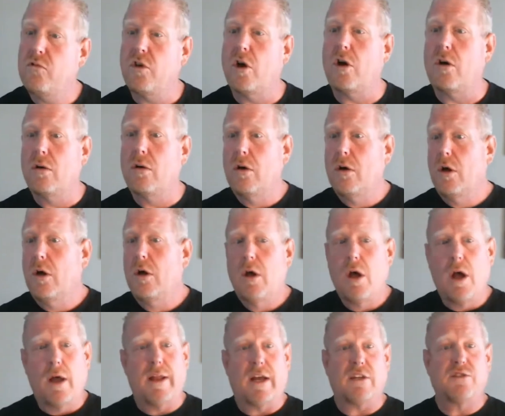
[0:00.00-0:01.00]
So,
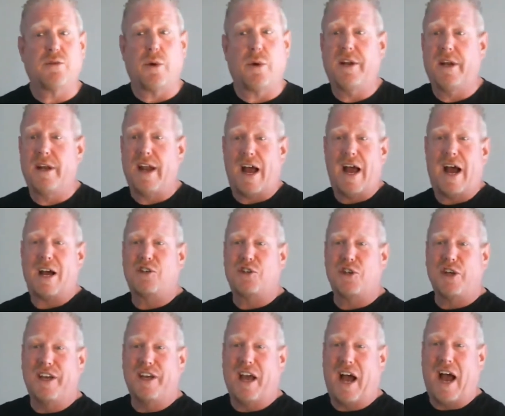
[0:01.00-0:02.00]
and that's what I did. I
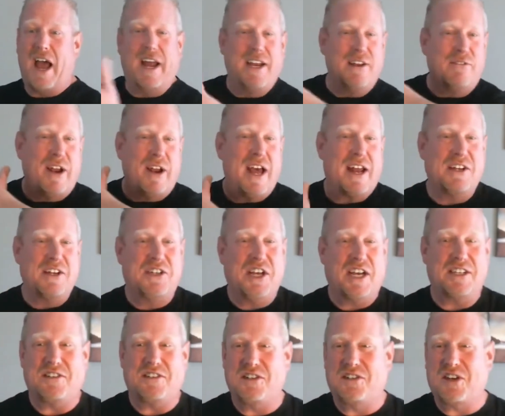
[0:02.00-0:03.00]
actually I hadn't even had a
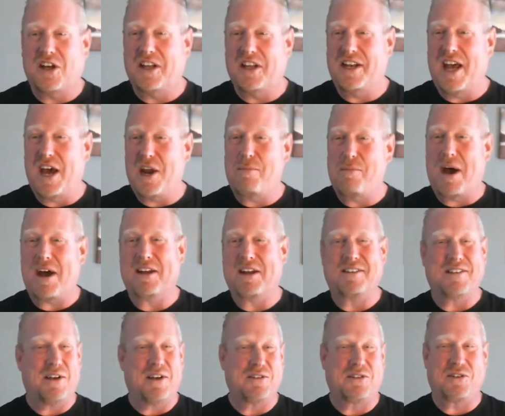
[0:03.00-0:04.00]
chance to tell Annette about it
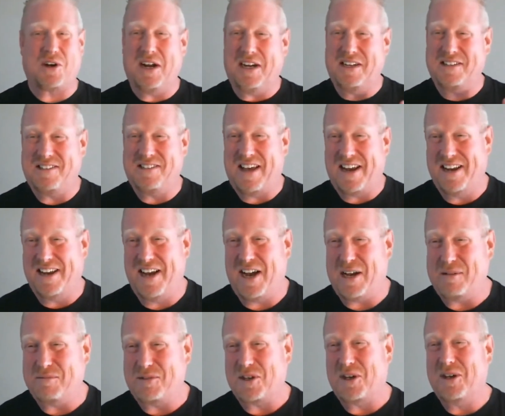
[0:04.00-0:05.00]
because I was trying to set it
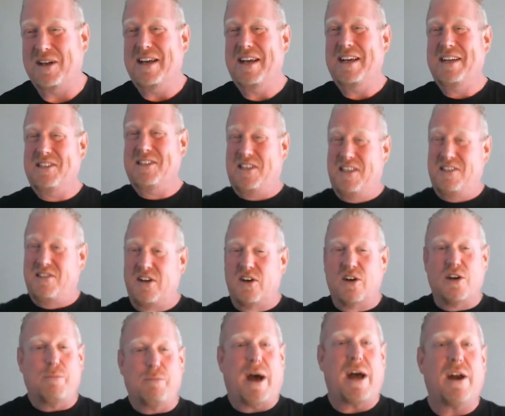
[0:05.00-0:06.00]
up. So she's
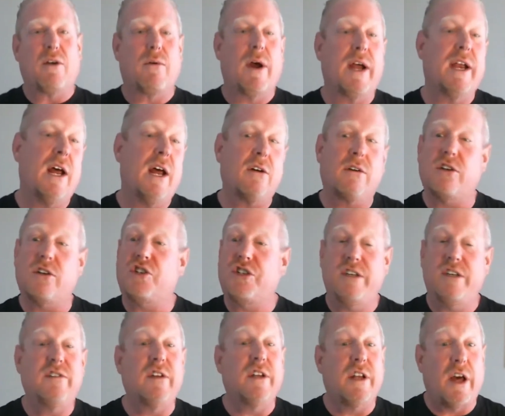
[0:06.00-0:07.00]
hearing about it right now because
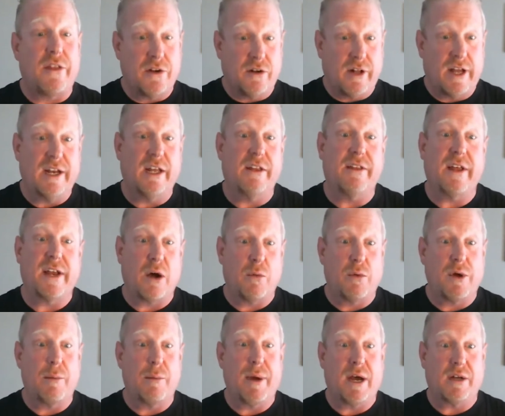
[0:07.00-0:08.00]
she's another lady that I
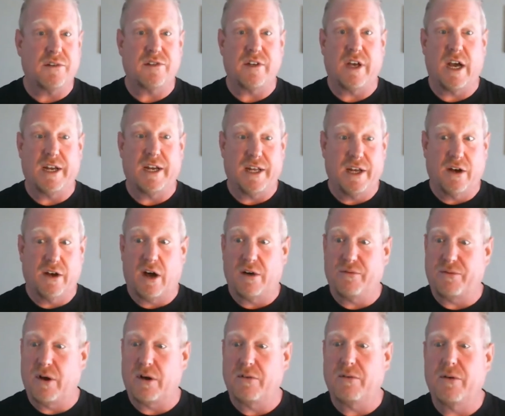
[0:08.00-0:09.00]
want to bounce the idea off
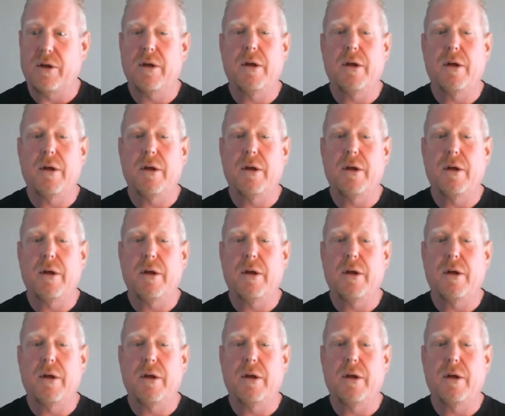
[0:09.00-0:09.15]
of.